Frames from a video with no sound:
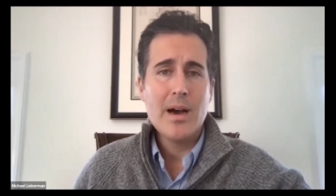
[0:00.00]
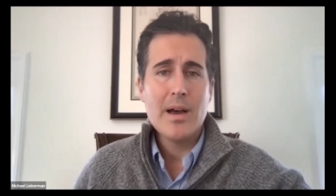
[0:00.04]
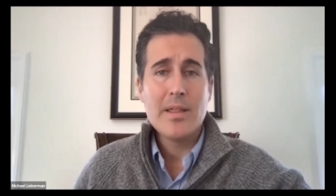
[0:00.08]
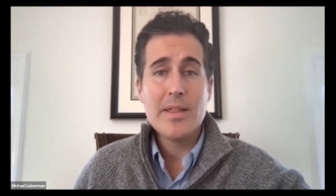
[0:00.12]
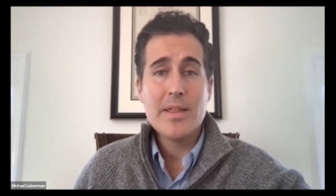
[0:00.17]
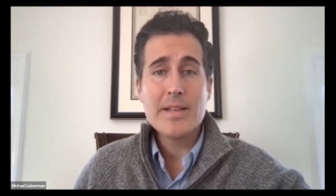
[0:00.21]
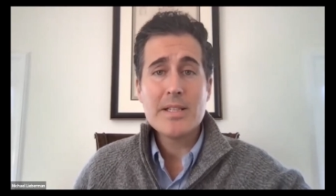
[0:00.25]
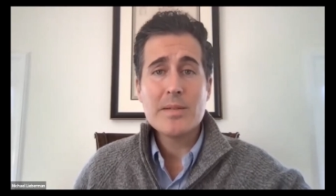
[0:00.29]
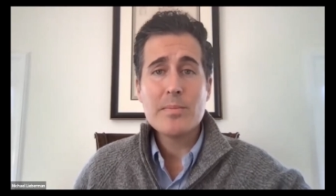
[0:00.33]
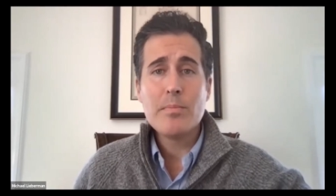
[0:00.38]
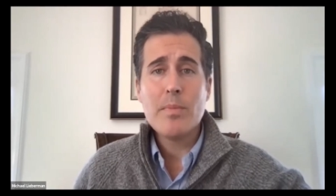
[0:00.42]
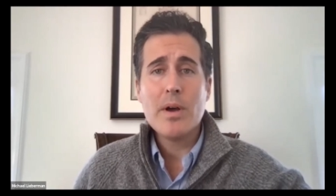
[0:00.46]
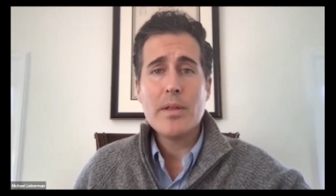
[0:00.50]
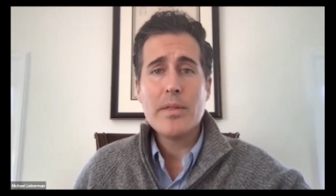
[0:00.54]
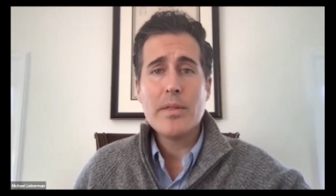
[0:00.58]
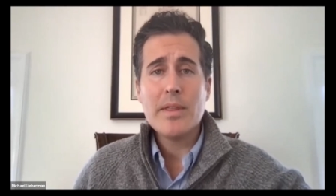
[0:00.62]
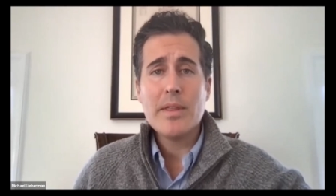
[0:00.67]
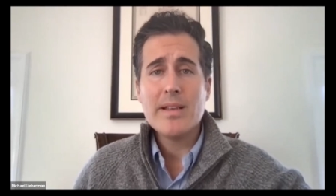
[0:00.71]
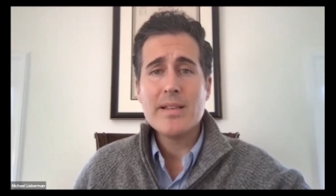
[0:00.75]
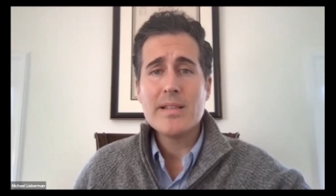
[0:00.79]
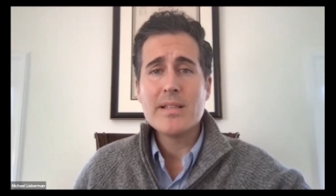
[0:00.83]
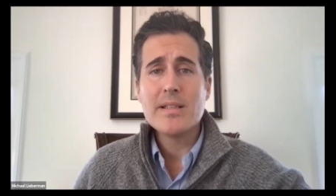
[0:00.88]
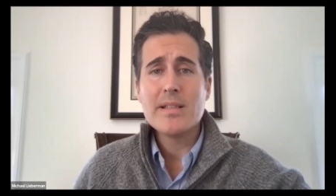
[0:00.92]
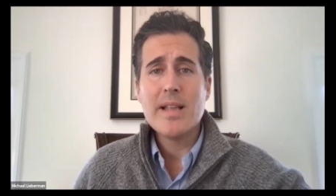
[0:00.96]
This month
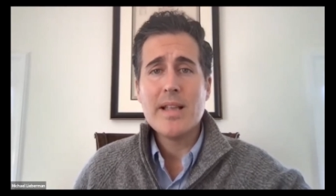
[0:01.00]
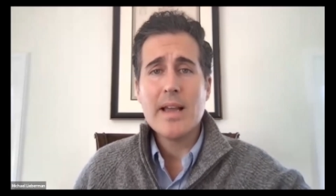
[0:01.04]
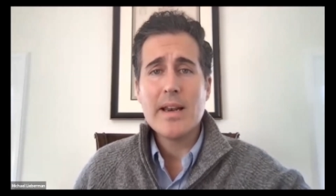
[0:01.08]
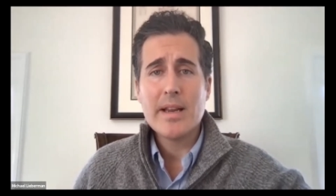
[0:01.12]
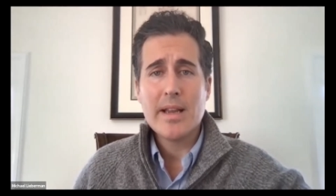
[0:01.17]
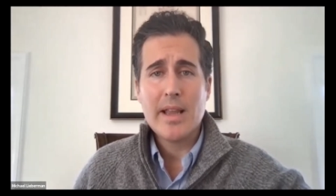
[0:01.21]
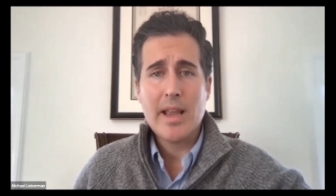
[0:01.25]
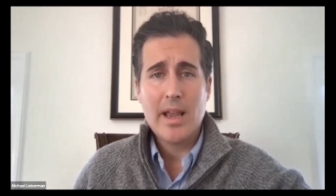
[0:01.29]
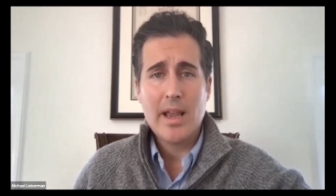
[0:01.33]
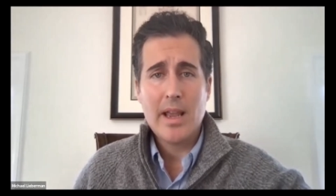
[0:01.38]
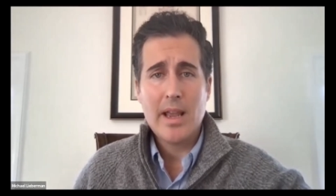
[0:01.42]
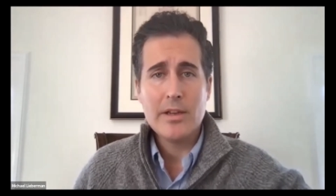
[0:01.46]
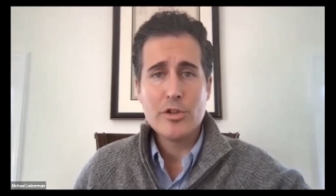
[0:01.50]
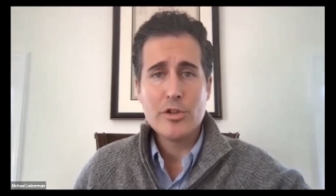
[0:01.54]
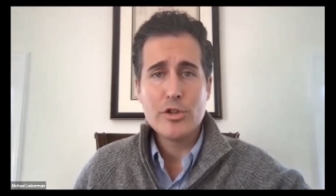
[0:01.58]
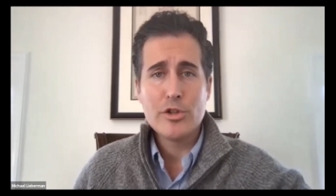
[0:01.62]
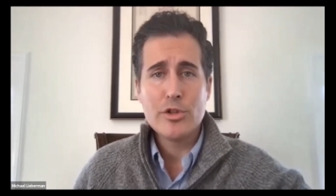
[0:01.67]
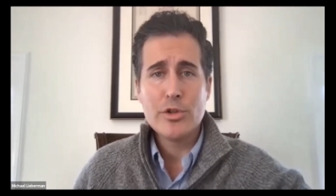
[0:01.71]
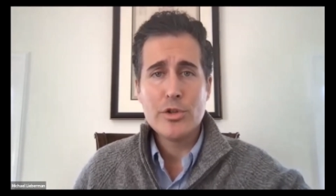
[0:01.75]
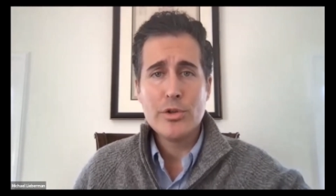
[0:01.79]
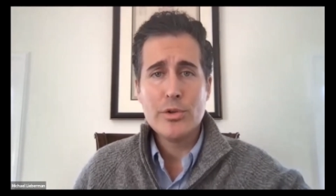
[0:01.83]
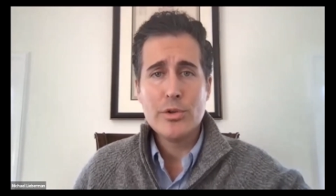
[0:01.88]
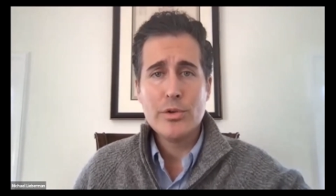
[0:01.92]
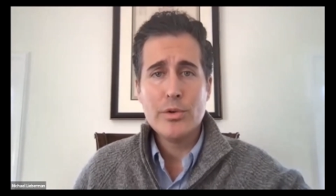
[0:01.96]
is dedicated
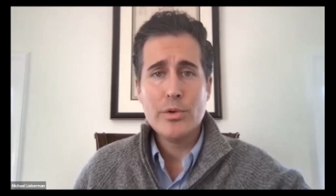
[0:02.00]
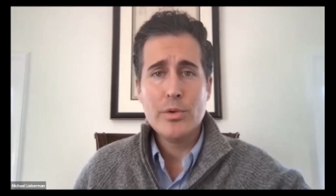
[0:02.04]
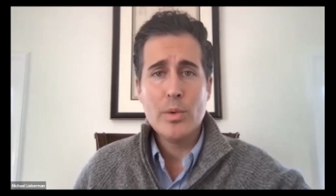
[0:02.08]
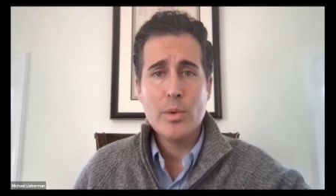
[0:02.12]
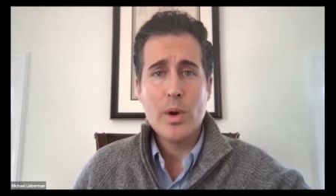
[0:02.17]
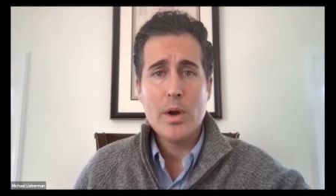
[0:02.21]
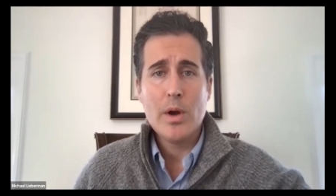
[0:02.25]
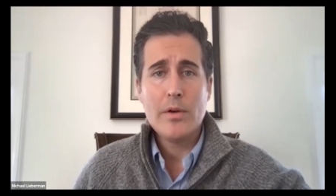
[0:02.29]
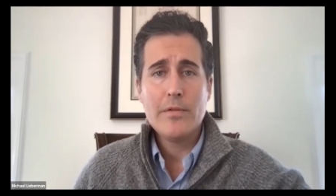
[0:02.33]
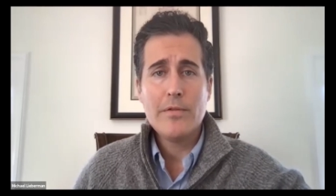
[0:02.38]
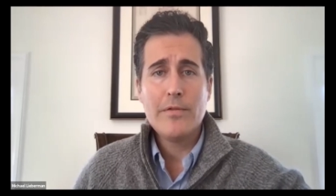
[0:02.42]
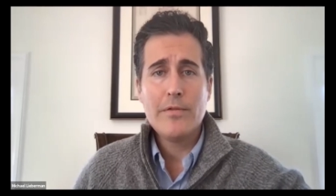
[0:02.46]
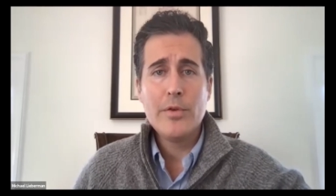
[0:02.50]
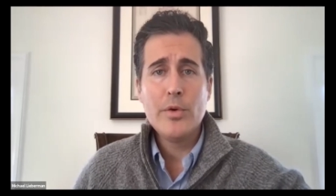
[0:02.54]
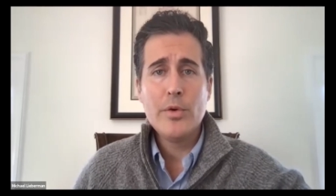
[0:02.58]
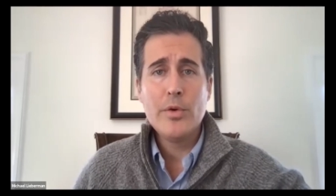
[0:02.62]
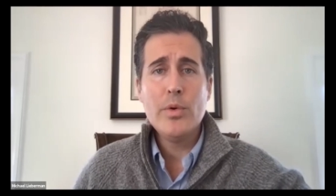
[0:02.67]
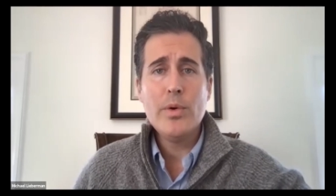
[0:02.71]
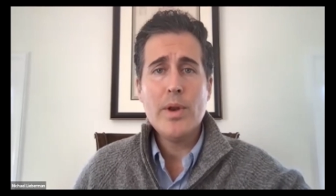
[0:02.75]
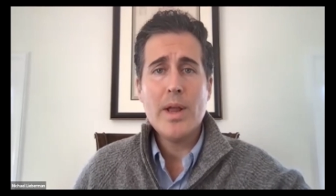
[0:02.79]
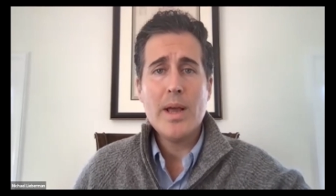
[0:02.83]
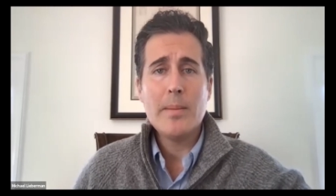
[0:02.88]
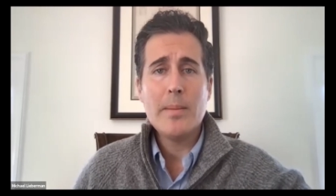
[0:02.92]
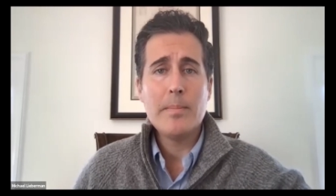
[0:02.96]
to
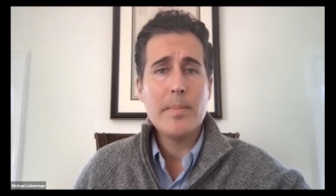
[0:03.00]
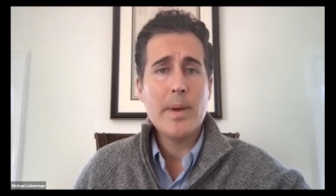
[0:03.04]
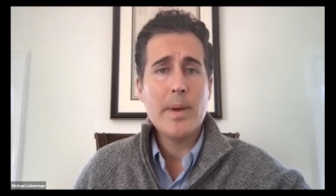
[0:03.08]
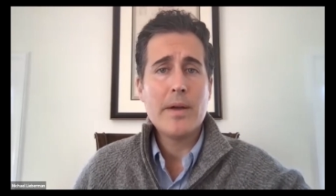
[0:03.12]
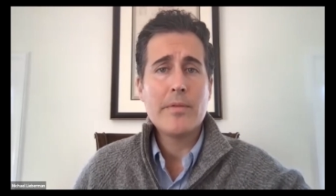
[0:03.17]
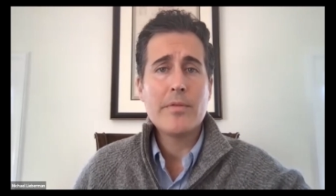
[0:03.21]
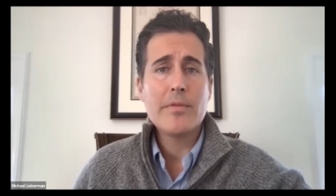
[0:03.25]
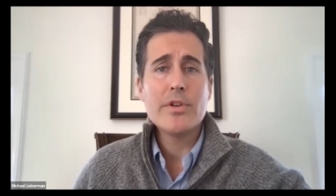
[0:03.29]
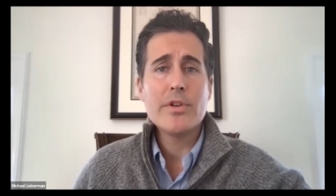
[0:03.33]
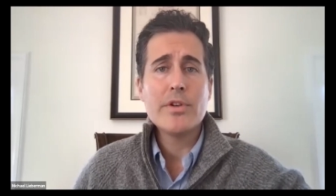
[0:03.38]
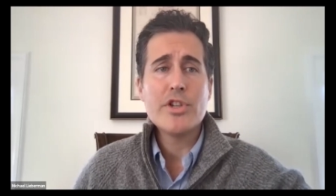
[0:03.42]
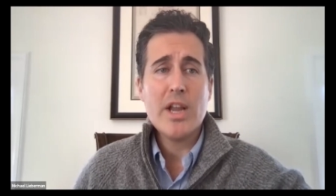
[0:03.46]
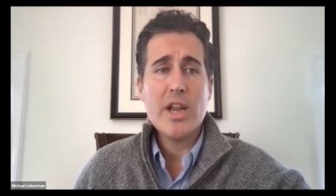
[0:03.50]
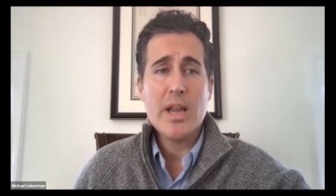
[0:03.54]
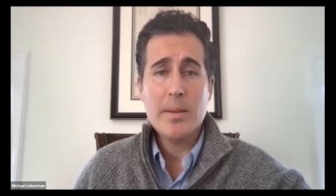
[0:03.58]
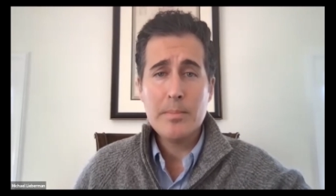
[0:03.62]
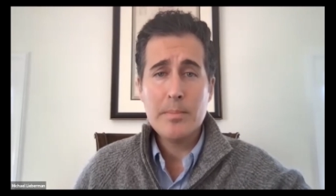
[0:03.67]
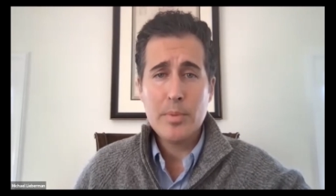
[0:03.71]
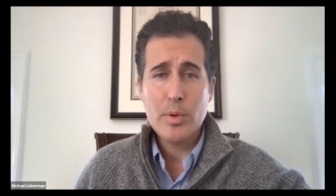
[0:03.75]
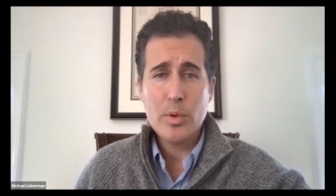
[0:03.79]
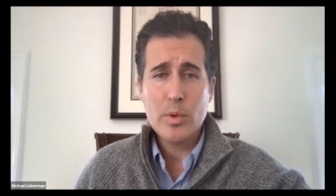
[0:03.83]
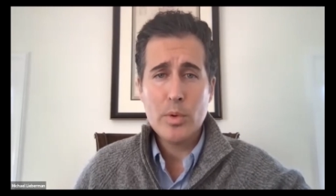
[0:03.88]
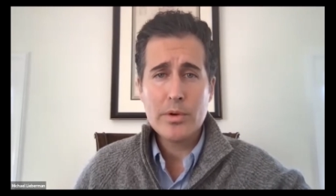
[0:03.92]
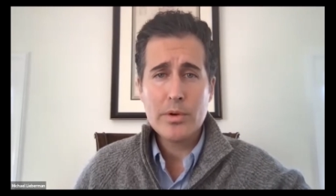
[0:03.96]
food and beverage
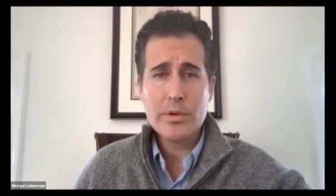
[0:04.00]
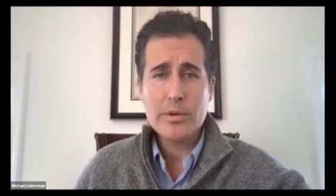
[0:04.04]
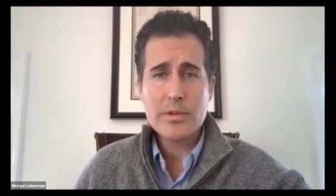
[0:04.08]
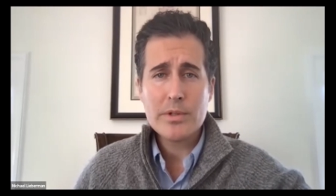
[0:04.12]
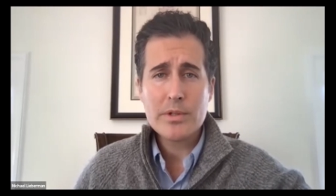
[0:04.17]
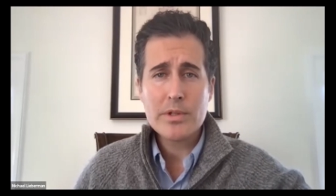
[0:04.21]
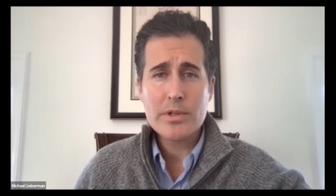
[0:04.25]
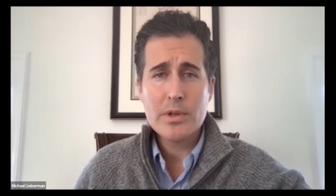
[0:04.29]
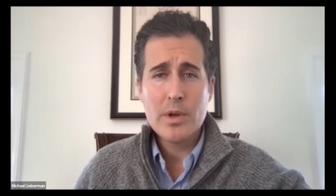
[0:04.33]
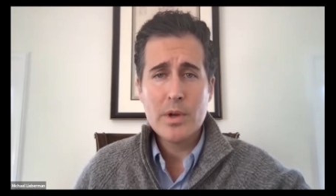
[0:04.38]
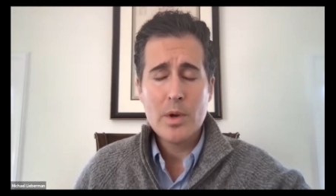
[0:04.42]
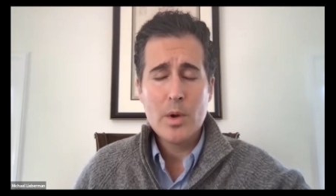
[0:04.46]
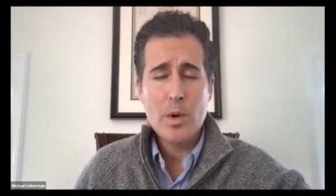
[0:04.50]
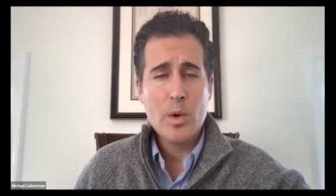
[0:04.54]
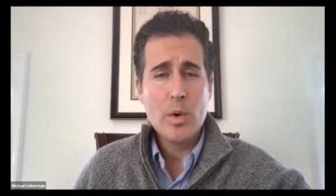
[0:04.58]
importers,